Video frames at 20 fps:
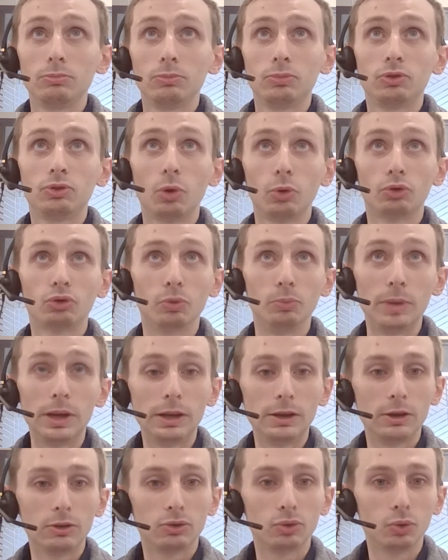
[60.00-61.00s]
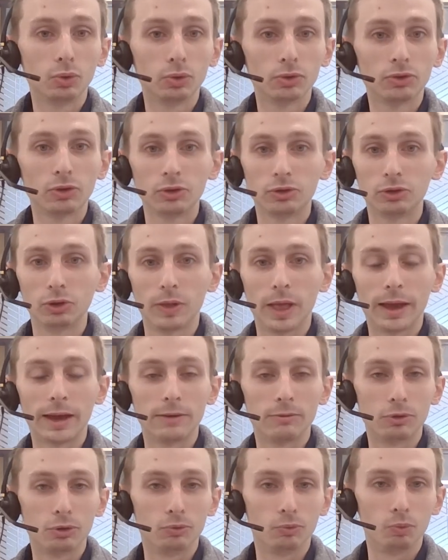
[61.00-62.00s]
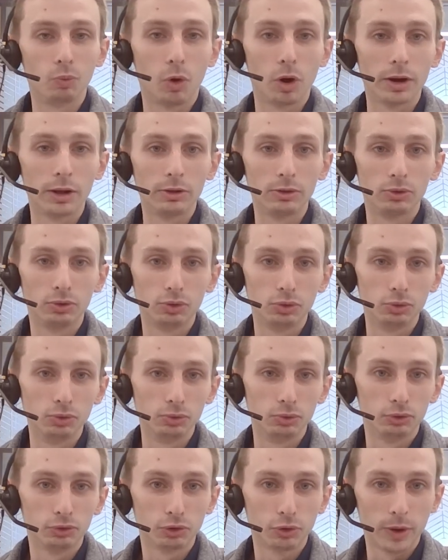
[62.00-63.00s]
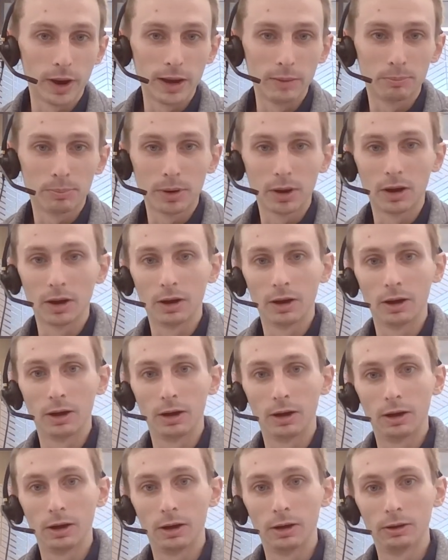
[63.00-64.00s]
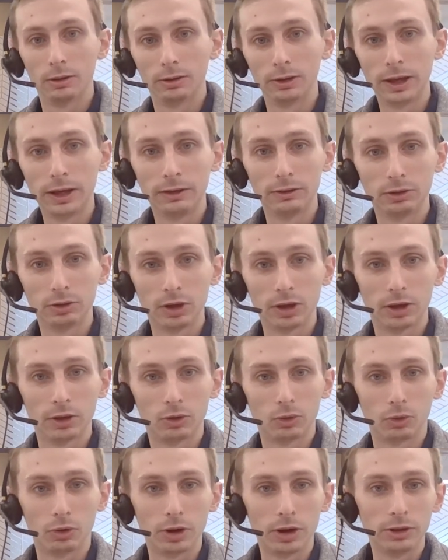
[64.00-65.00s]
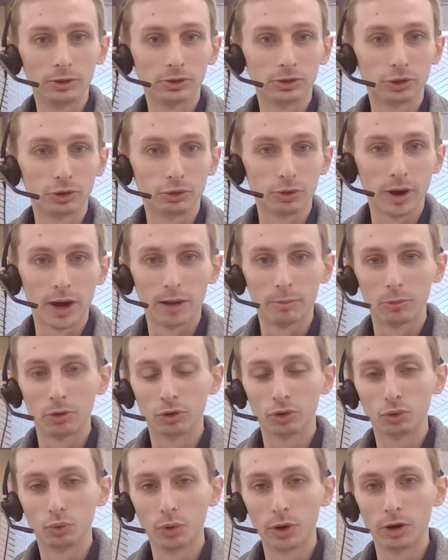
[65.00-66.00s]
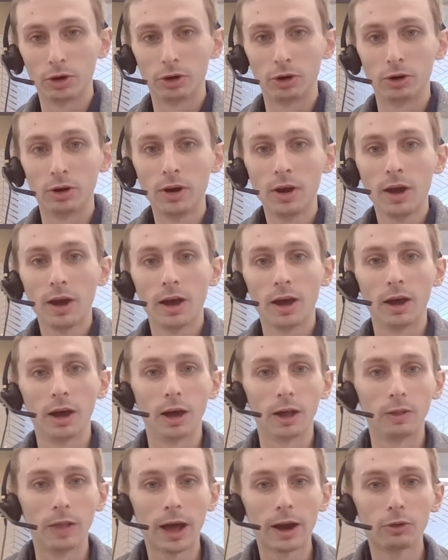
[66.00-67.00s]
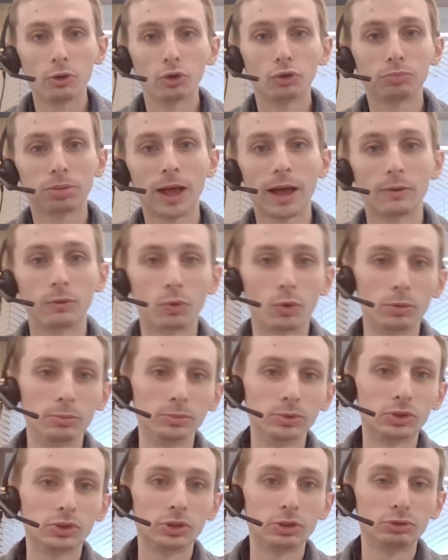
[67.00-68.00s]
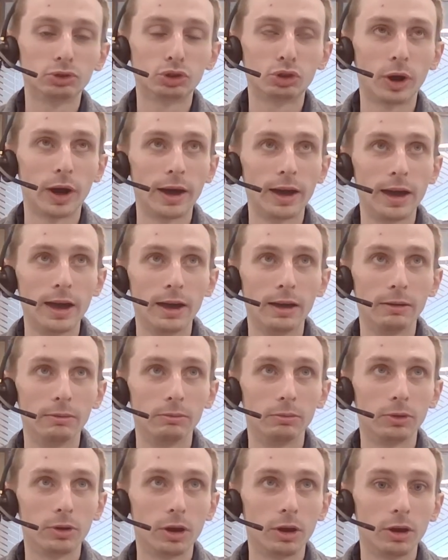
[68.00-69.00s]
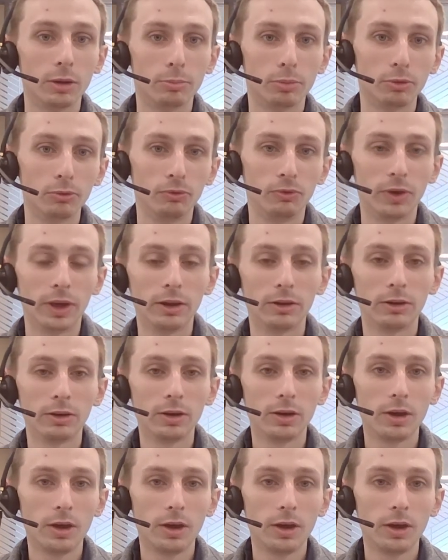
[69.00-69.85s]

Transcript: social media tools. So like if you're wanting to scrape LinkedIn or Instagram or Twitter, a lot of those platforms try and prevent